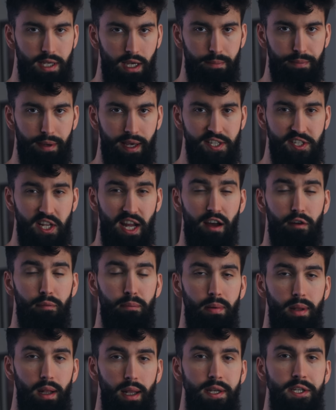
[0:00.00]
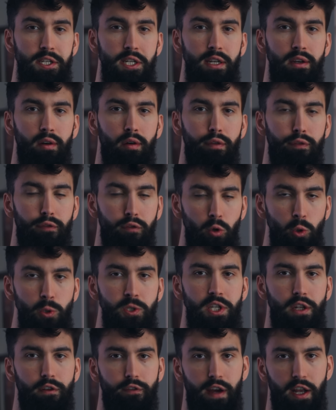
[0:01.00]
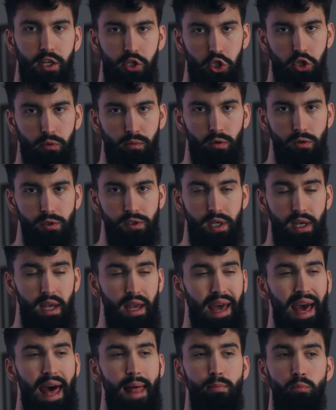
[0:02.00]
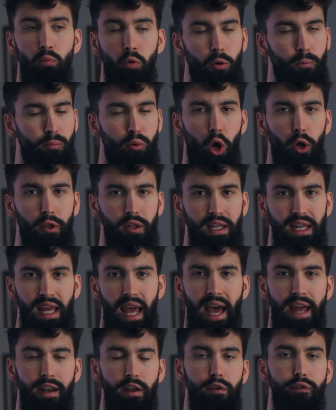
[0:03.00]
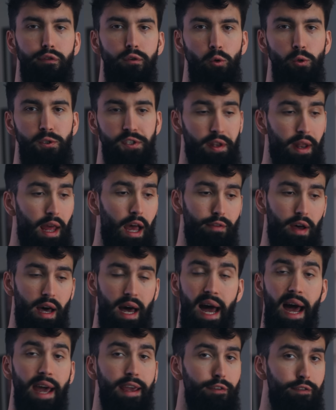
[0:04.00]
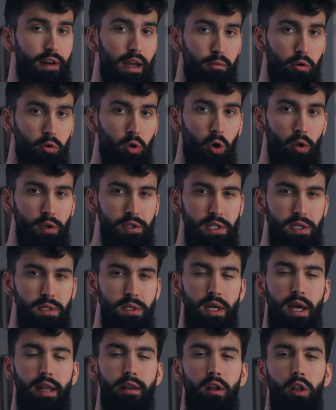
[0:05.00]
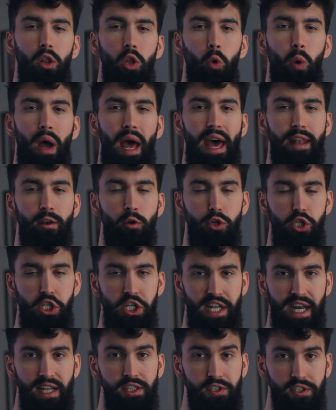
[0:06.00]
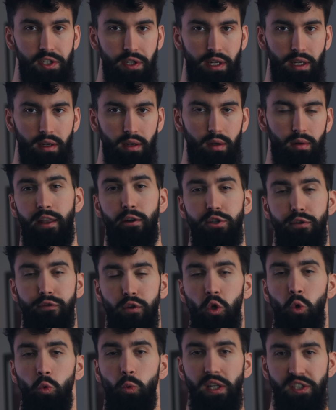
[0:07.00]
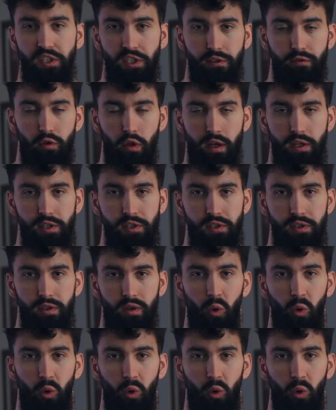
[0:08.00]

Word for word: tip is to have plenty of fruits and vegetables, and more broadly, any foods that have a high fiber content and a low energy density. There's a few reasons for this.